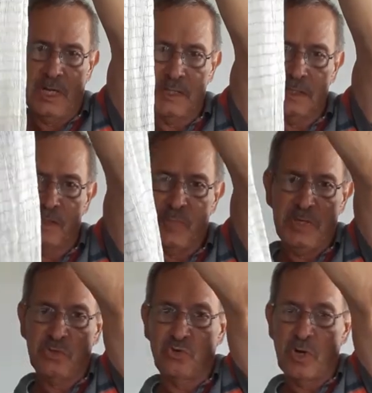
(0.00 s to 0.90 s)
let this
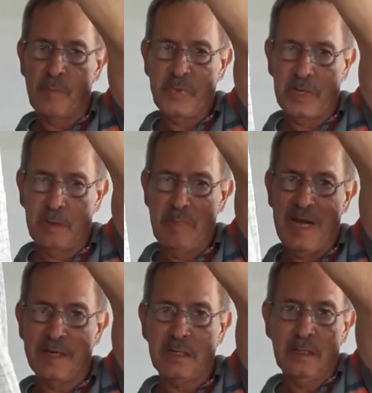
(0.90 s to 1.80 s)
piece drop at the
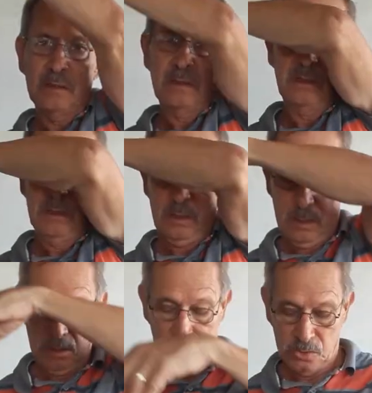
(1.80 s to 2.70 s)
back.
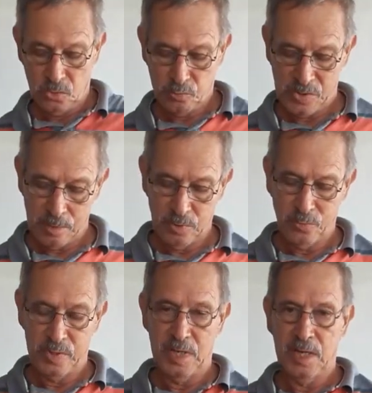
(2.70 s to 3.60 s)
There's no problem
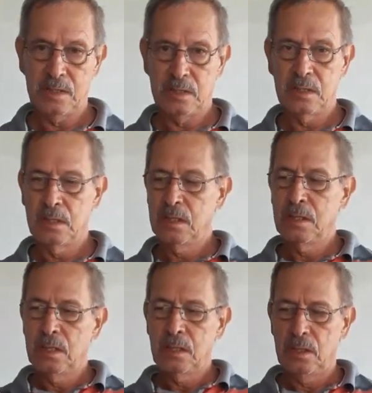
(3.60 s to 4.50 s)
with that.
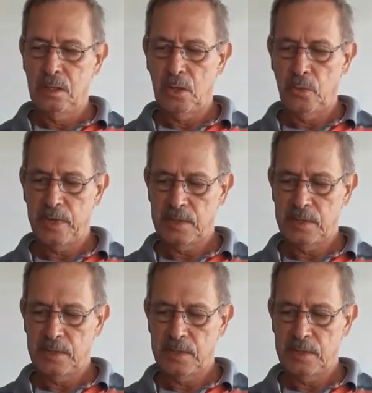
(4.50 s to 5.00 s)
Now, when